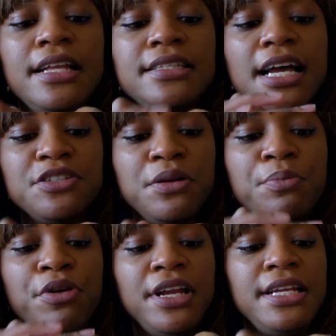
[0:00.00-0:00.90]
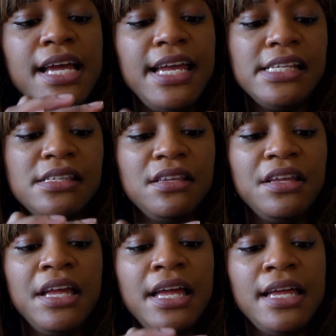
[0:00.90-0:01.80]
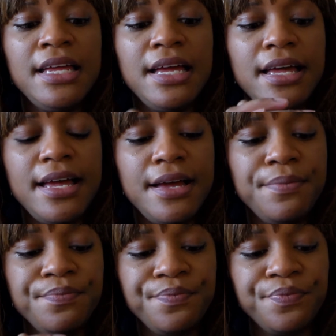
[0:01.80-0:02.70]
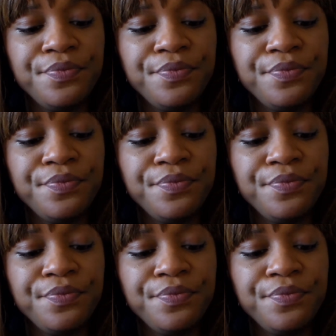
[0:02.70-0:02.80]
And it's actually pretty nice. Um,